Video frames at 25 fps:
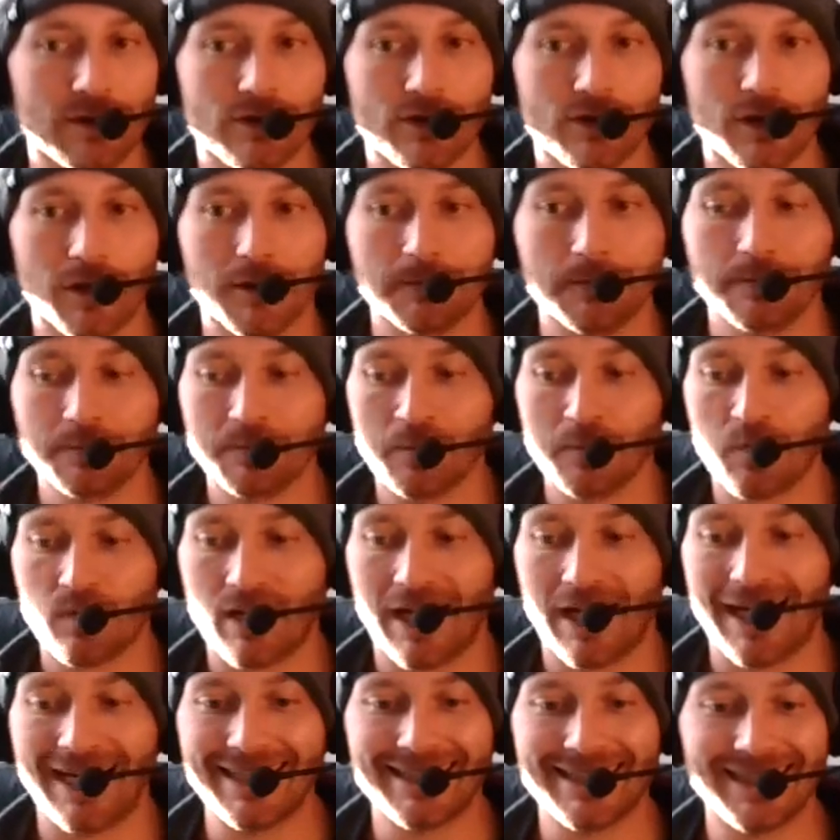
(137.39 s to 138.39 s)
So
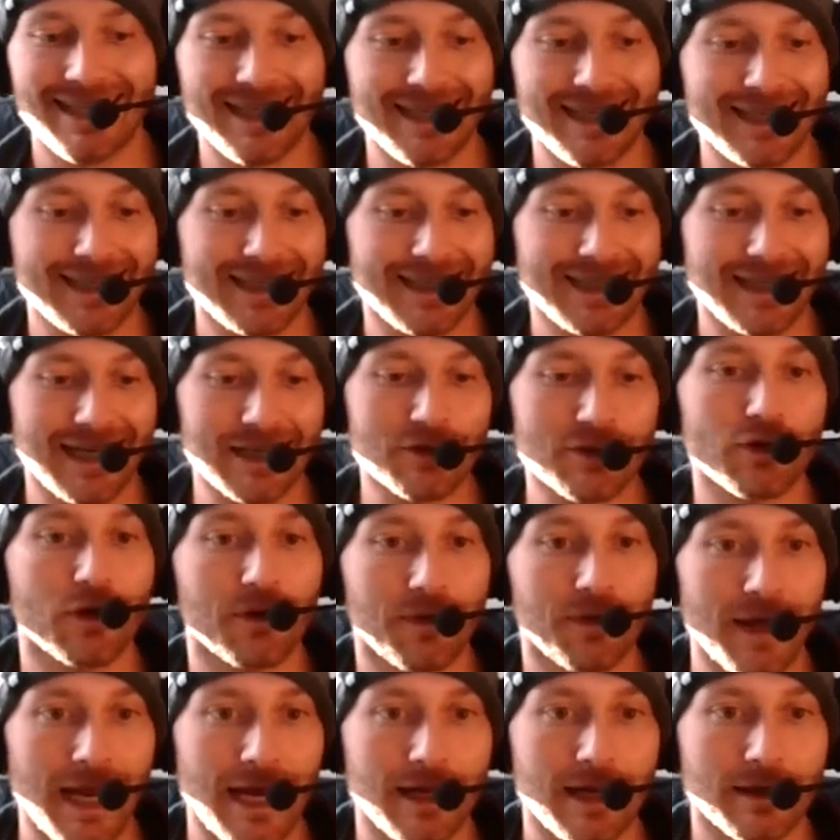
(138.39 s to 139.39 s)
I
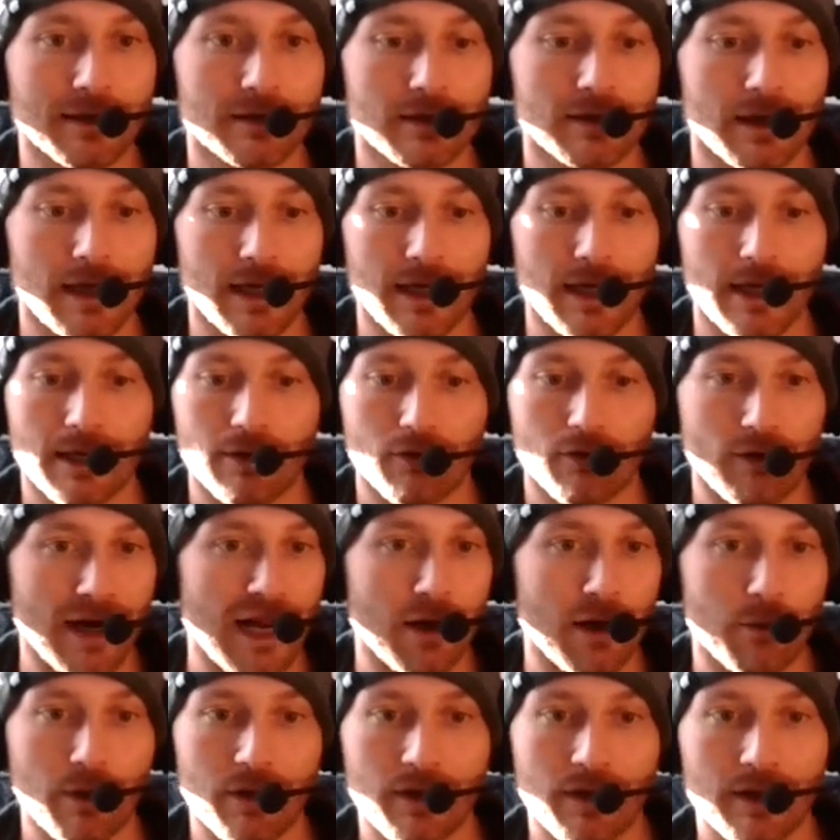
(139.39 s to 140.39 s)
took that and
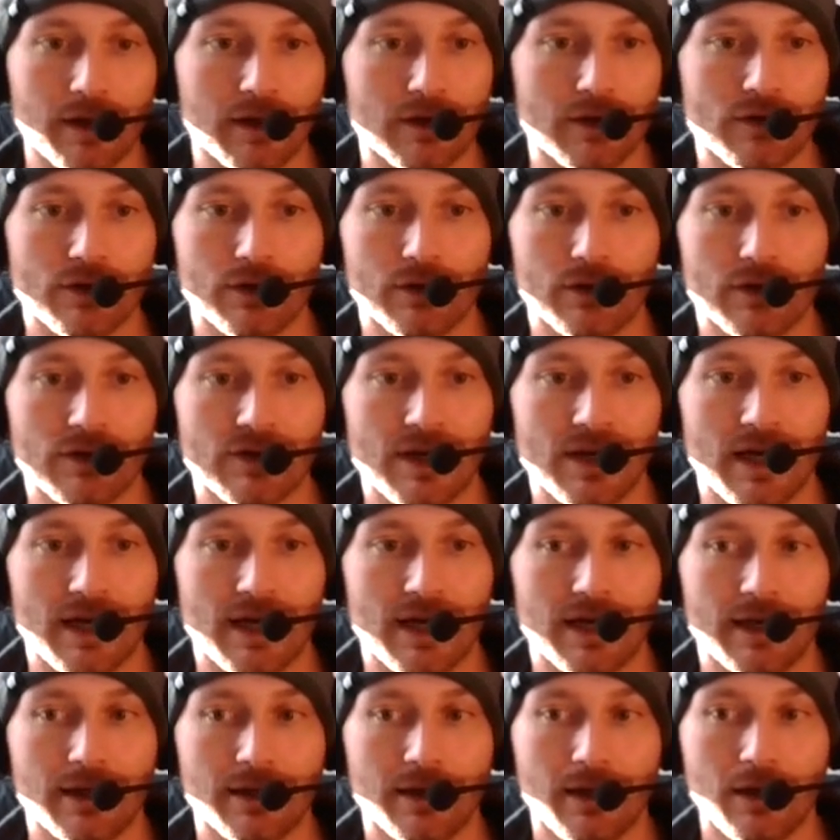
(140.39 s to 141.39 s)
ran with it as soon as
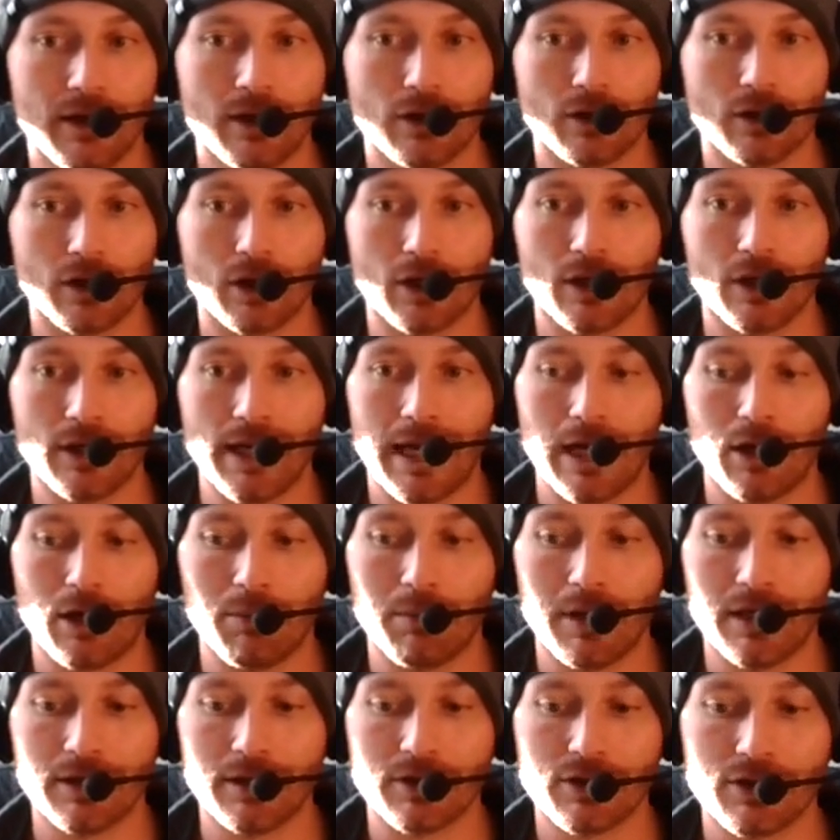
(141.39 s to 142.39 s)
I learned how
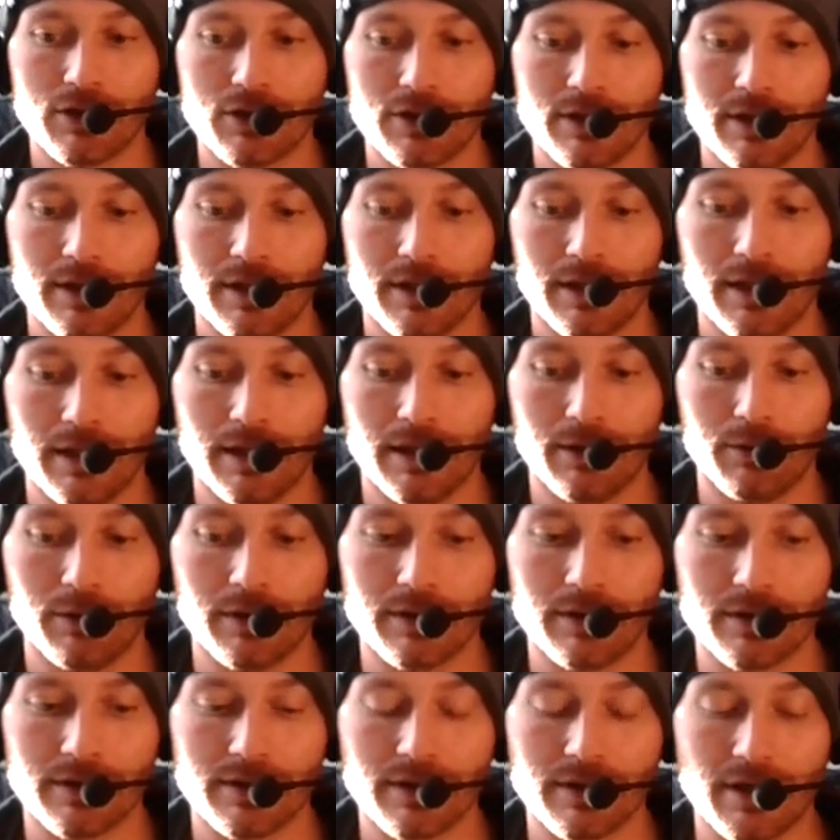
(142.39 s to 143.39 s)
much it
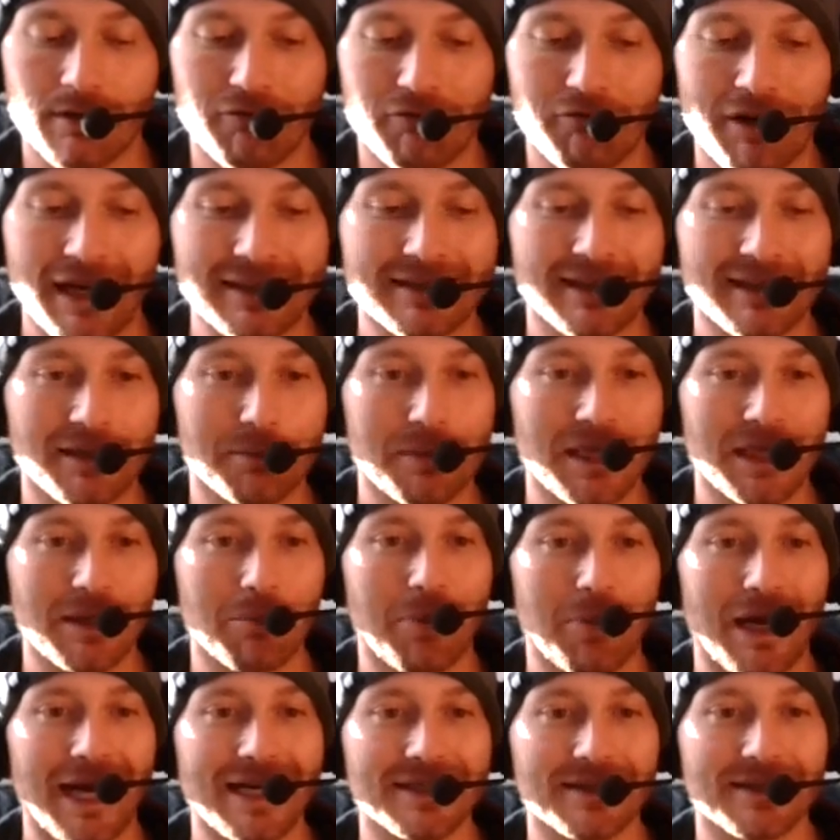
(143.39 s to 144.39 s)
was affecting me
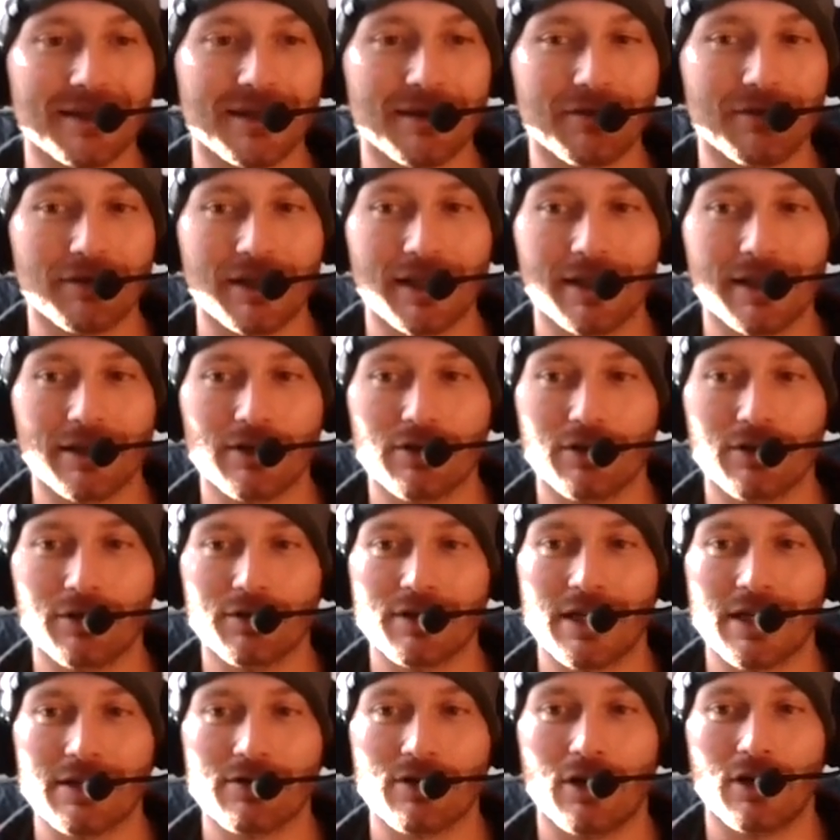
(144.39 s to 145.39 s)
positively, and as soon
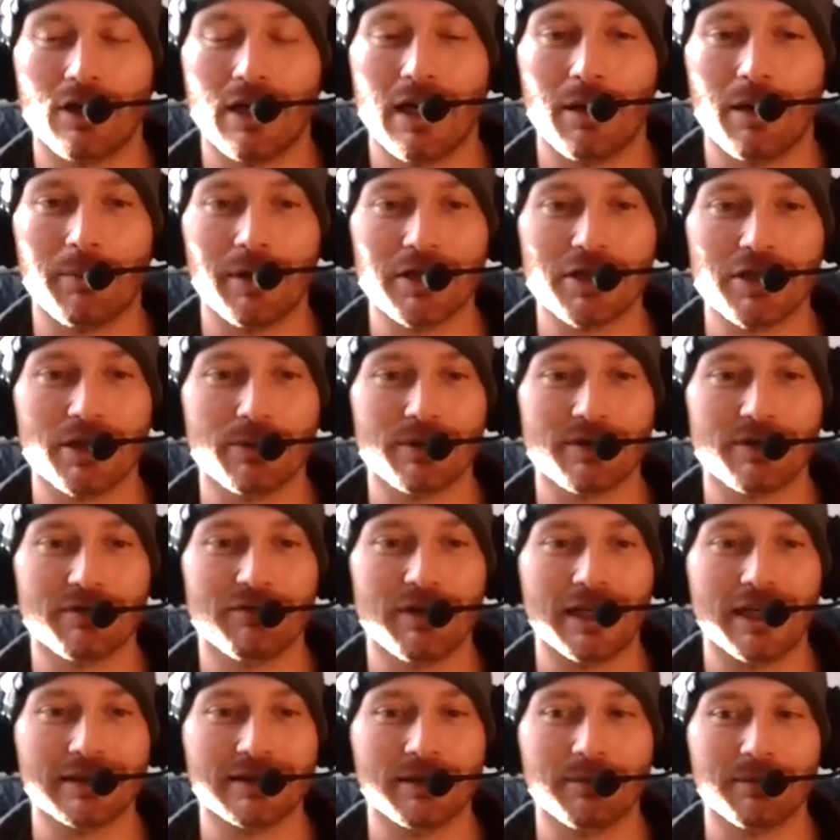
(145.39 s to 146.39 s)
as I saw how much it was
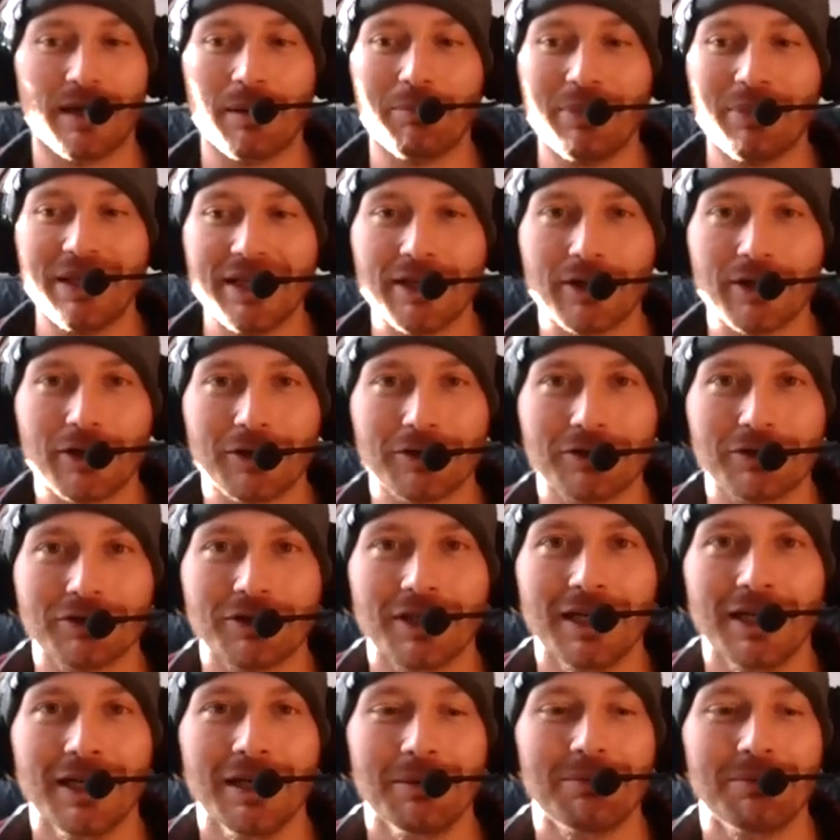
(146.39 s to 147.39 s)
affecting my
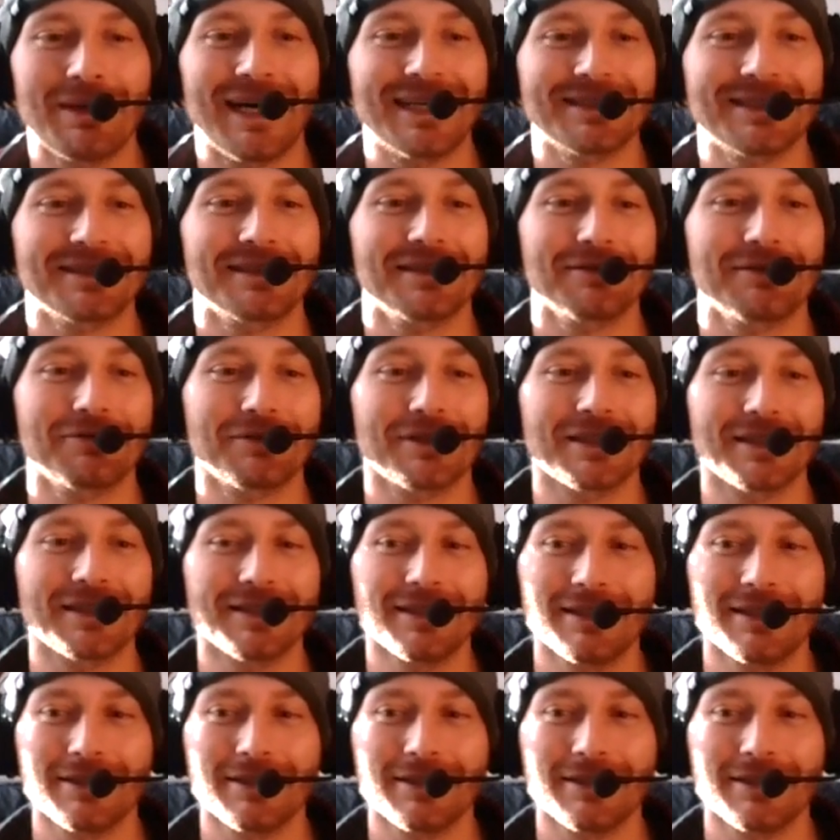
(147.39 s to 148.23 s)
peers positively.